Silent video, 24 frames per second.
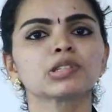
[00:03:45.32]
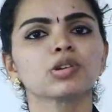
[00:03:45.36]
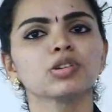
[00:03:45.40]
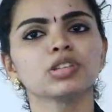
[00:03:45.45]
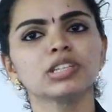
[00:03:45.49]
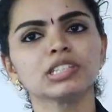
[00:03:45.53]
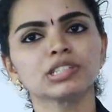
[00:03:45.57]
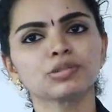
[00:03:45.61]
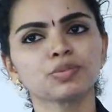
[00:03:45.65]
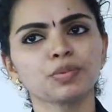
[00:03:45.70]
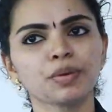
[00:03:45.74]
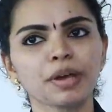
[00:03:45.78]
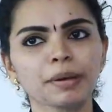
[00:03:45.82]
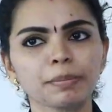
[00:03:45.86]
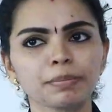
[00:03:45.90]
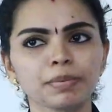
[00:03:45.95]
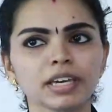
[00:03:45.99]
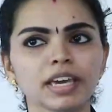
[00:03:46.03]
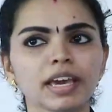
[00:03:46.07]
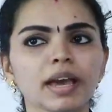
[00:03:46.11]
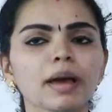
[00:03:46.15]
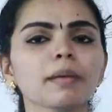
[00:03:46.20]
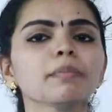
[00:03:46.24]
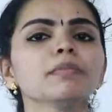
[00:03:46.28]
So this
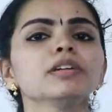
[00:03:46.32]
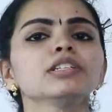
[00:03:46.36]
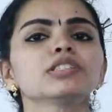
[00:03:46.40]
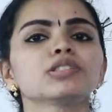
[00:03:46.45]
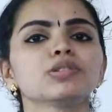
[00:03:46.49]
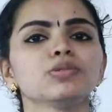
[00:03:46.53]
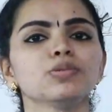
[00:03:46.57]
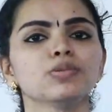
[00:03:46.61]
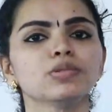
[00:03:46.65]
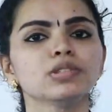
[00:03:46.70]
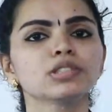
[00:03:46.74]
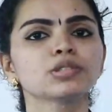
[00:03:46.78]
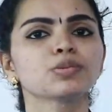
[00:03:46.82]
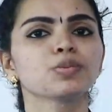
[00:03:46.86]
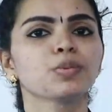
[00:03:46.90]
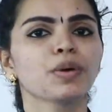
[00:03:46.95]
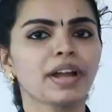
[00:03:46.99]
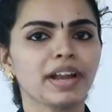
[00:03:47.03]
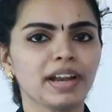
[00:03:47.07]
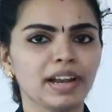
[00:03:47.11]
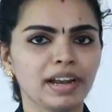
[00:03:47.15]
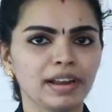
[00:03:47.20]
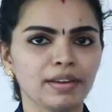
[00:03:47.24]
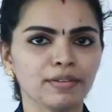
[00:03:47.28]
webcam is used
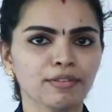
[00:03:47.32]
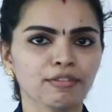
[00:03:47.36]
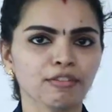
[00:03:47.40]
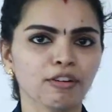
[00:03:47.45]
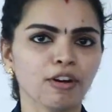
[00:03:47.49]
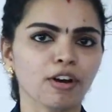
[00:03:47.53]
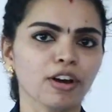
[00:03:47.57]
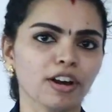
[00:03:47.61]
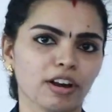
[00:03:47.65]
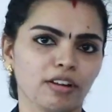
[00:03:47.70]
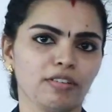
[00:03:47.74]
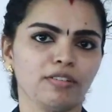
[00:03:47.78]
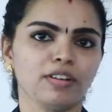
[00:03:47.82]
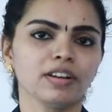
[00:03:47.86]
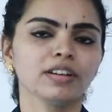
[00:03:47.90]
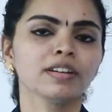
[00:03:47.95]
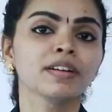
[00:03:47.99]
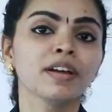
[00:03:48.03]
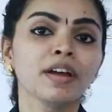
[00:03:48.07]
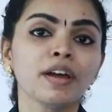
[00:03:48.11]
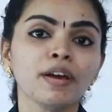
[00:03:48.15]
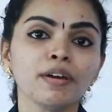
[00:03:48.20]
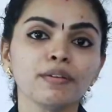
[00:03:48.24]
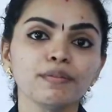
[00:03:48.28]
widely for our
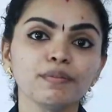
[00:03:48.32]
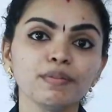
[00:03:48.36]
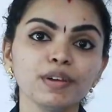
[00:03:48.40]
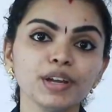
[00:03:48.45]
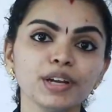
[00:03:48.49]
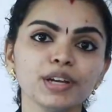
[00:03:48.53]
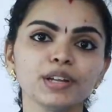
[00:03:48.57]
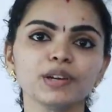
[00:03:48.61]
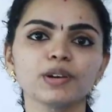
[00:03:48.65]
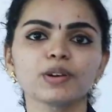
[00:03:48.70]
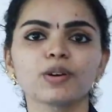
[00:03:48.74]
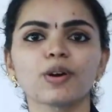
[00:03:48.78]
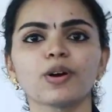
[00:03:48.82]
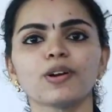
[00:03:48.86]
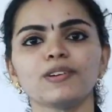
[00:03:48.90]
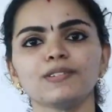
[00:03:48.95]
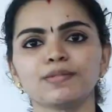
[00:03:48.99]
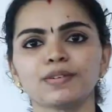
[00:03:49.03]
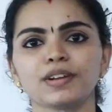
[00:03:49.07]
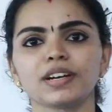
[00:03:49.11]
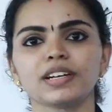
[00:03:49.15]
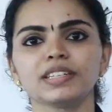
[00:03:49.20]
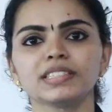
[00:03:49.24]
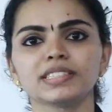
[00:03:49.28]
video
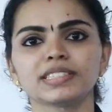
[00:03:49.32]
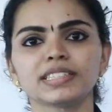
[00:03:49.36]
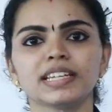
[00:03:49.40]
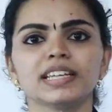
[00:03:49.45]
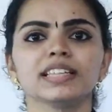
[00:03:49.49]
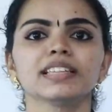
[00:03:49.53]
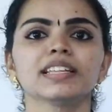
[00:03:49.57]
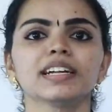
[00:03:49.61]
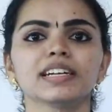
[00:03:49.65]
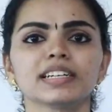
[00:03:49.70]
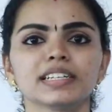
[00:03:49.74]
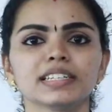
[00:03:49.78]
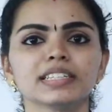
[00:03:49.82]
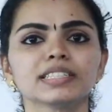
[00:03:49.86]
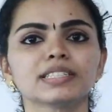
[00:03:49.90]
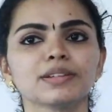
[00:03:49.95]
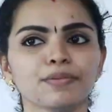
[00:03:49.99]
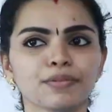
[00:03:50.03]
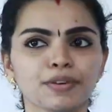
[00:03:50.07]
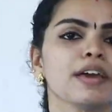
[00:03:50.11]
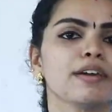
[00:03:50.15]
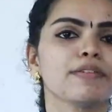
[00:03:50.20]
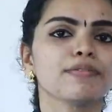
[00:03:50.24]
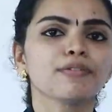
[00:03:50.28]
conferencing. That is,
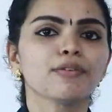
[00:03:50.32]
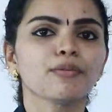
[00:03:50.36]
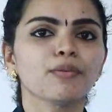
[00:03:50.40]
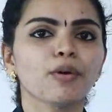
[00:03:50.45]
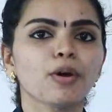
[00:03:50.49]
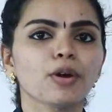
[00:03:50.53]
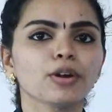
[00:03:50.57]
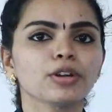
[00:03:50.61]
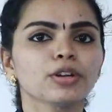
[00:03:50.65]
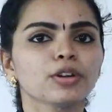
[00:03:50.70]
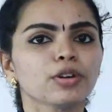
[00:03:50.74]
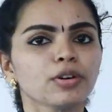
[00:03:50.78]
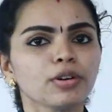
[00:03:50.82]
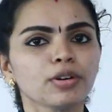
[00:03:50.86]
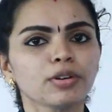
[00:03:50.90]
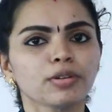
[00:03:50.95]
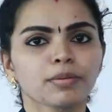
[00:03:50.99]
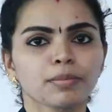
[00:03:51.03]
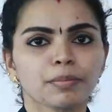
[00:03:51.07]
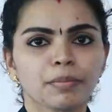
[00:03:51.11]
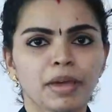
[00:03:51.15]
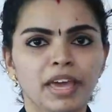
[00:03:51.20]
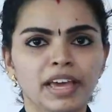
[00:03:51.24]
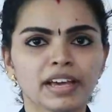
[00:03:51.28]
if you want
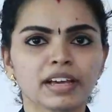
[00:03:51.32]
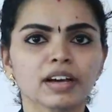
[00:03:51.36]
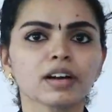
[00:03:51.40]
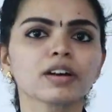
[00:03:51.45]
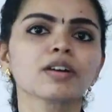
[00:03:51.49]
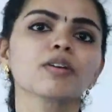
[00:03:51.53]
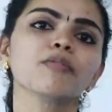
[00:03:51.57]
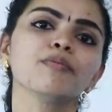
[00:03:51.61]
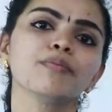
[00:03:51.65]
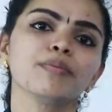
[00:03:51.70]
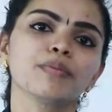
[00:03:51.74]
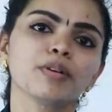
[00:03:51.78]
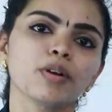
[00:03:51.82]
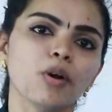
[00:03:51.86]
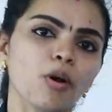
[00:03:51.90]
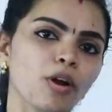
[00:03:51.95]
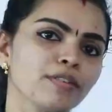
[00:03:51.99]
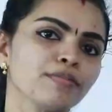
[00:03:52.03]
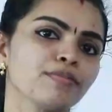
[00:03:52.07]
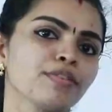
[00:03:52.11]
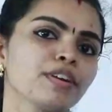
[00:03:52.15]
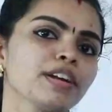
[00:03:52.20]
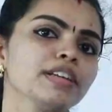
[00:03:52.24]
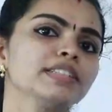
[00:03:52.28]
to make a
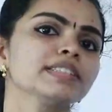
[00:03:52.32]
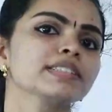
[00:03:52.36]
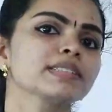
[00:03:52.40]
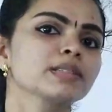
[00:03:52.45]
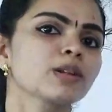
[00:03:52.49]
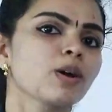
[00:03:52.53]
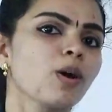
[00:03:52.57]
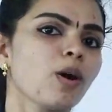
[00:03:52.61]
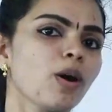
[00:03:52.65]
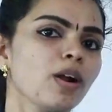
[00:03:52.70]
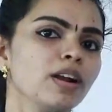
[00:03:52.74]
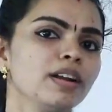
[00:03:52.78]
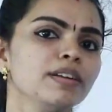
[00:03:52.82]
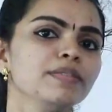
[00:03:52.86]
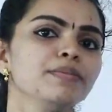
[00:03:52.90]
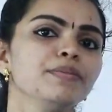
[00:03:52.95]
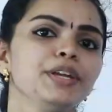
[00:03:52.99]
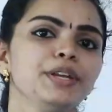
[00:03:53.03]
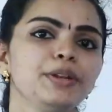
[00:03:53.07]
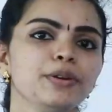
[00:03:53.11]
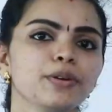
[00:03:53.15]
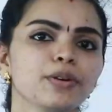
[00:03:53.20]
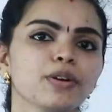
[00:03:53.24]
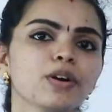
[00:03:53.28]
conference call,
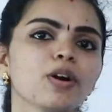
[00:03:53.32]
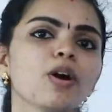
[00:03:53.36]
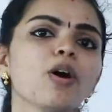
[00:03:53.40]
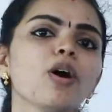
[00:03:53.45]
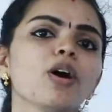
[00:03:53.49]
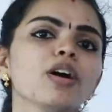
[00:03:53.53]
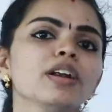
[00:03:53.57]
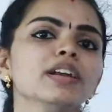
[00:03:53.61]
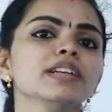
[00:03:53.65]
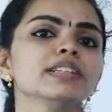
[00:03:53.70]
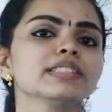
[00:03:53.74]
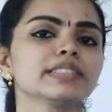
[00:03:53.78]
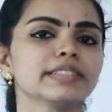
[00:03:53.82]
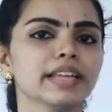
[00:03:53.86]
video call,